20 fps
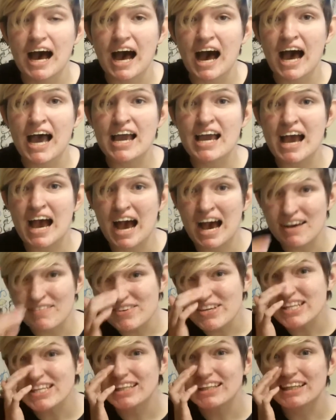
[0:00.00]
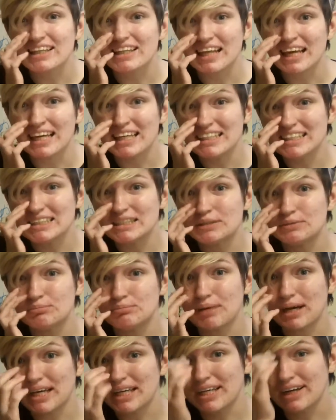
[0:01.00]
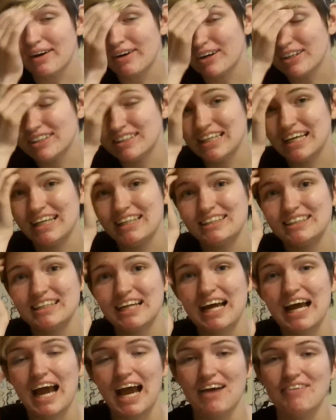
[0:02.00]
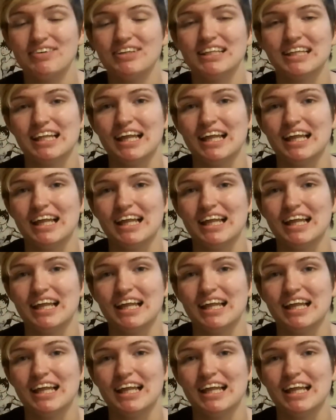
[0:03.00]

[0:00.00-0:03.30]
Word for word: I haven't liked my content and I haven't